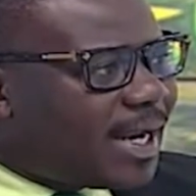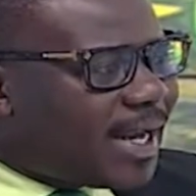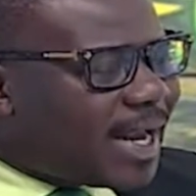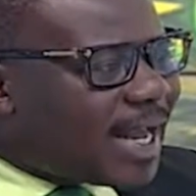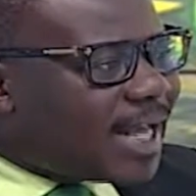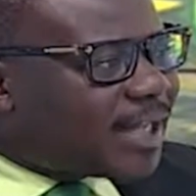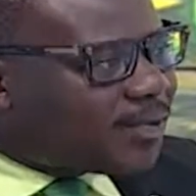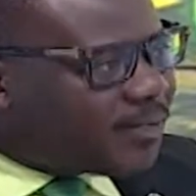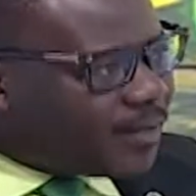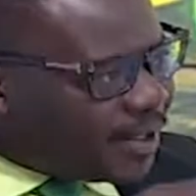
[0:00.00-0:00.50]

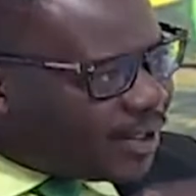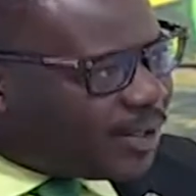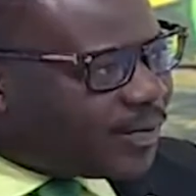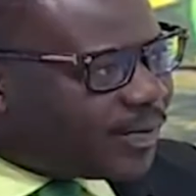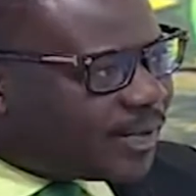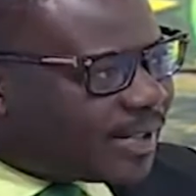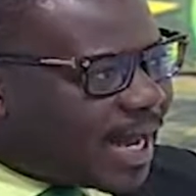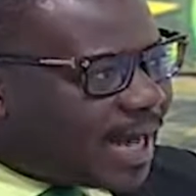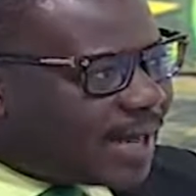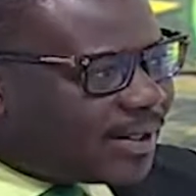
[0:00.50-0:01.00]
Let's
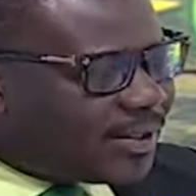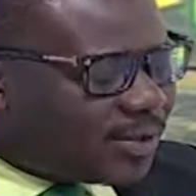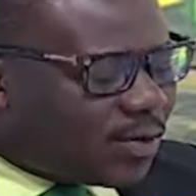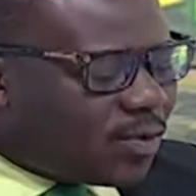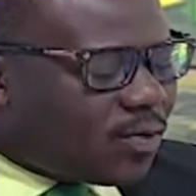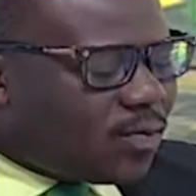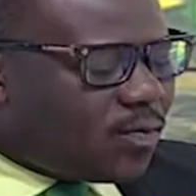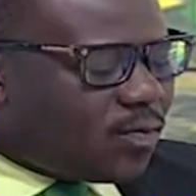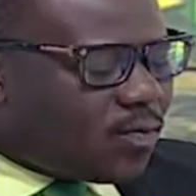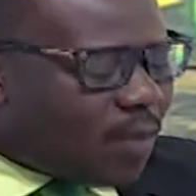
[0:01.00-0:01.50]
reduce that.
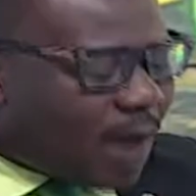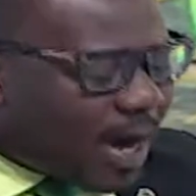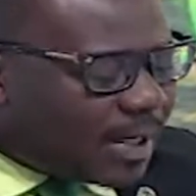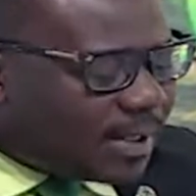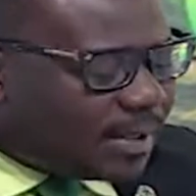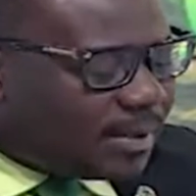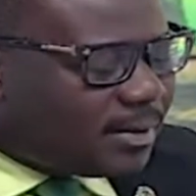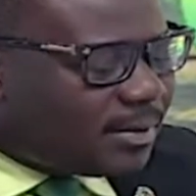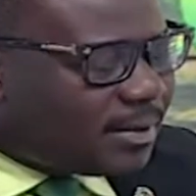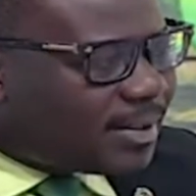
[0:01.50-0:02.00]
So
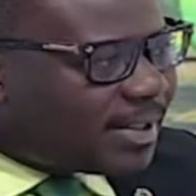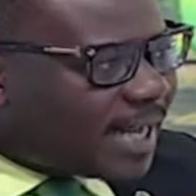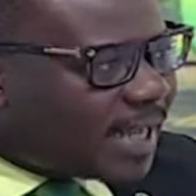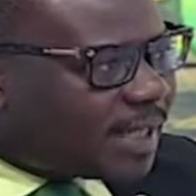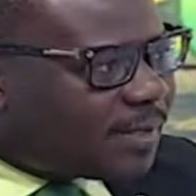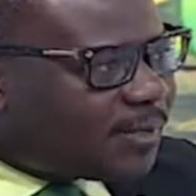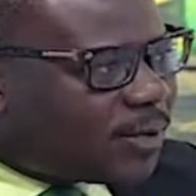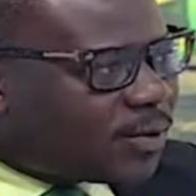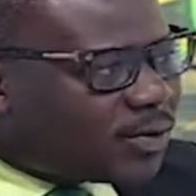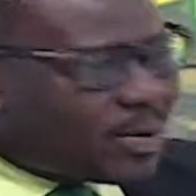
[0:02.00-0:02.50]
one
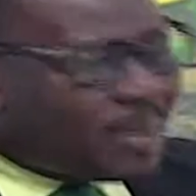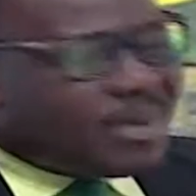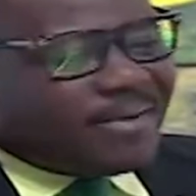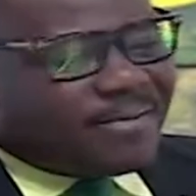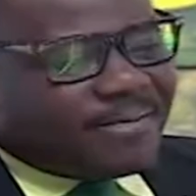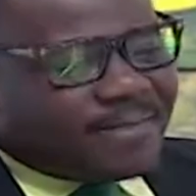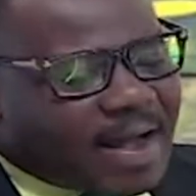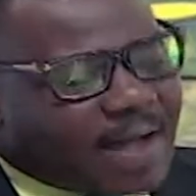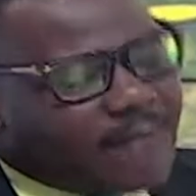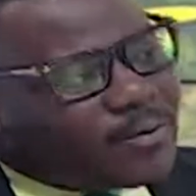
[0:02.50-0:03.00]
textbook to
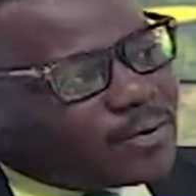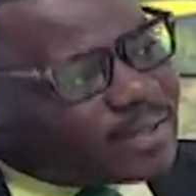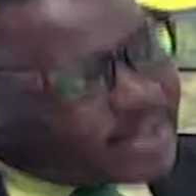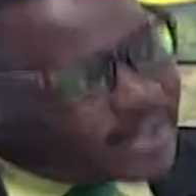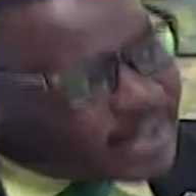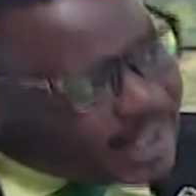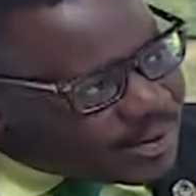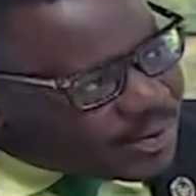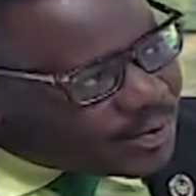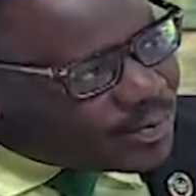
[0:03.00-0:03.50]
about five or
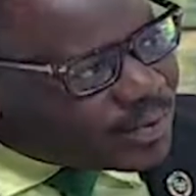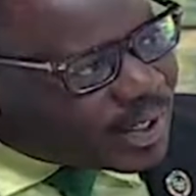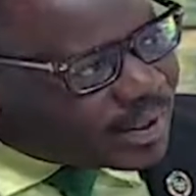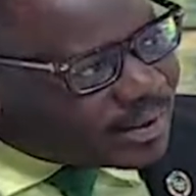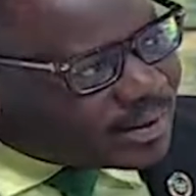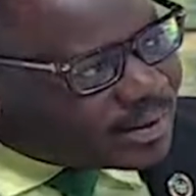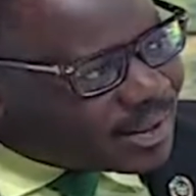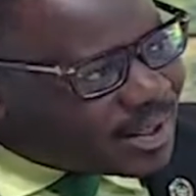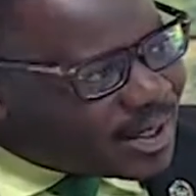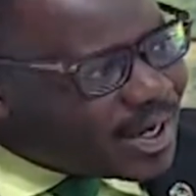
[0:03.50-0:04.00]
six
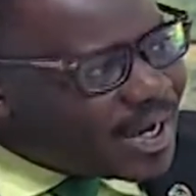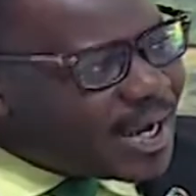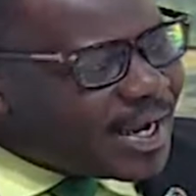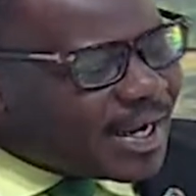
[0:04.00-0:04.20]
students. Yeah.